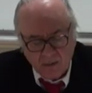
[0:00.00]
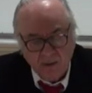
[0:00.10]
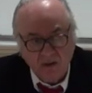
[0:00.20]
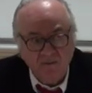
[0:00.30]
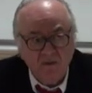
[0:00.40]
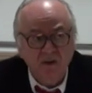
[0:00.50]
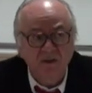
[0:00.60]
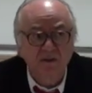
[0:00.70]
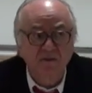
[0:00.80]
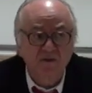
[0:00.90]
But of
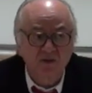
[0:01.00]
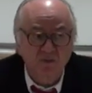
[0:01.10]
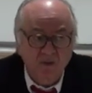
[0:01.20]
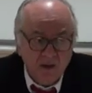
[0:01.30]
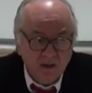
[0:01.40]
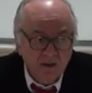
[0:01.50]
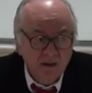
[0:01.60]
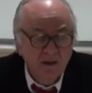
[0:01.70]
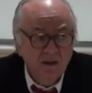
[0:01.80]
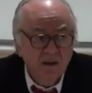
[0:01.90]
course, the first one
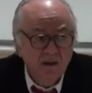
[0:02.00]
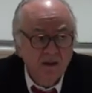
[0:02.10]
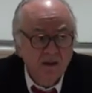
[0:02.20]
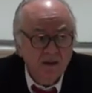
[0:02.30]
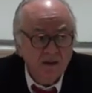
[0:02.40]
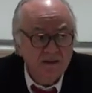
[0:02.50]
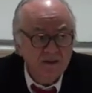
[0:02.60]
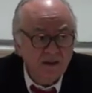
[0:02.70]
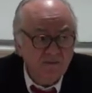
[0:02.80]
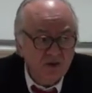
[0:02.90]
is
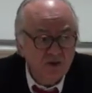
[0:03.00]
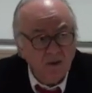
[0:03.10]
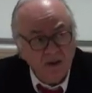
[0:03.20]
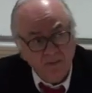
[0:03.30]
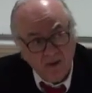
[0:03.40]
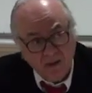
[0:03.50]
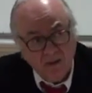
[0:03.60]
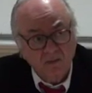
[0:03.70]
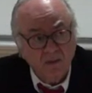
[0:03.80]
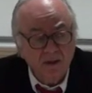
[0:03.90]
the individual
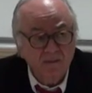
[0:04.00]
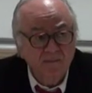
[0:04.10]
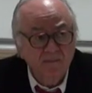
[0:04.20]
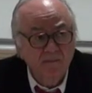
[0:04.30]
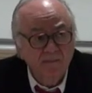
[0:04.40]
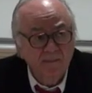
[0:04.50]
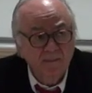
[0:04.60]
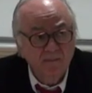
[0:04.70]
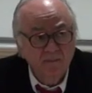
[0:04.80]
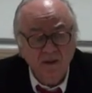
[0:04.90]
community one,
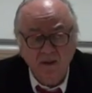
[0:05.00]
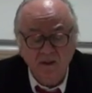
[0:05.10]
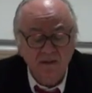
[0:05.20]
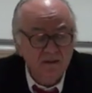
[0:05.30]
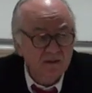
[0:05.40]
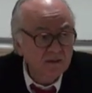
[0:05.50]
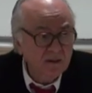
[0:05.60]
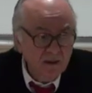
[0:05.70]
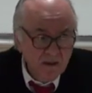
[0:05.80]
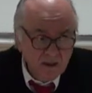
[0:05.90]
because
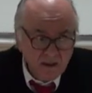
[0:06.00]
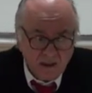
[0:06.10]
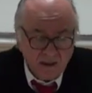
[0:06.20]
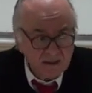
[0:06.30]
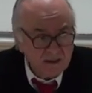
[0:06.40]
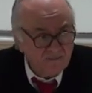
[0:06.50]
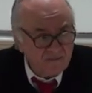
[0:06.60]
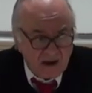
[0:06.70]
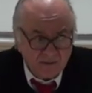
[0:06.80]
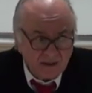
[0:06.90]
it is a
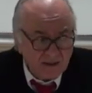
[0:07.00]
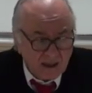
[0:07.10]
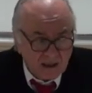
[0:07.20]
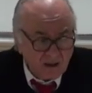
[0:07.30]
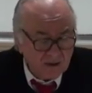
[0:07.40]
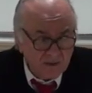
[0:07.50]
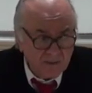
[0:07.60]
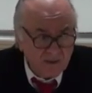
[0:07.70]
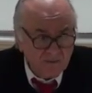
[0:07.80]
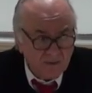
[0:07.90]
founding
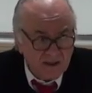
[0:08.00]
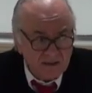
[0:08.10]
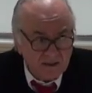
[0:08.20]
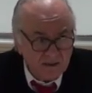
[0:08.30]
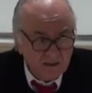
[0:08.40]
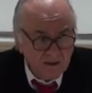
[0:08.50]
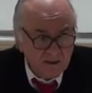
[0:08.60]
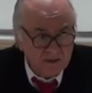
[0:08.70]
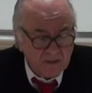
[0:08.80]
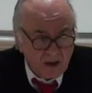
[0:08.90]
dichotomy of the Western
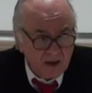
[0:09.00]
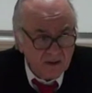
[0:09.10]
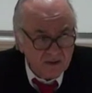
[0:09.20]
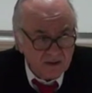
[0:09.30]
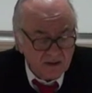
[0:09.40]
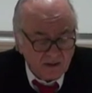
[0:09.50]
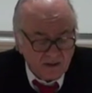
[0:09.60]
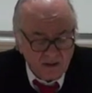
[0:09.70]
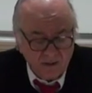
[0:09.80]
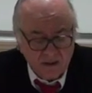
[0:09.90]
epistemologies and
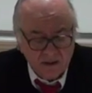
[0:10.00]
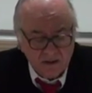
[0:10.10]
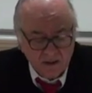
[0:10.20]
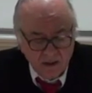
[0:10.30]
theories,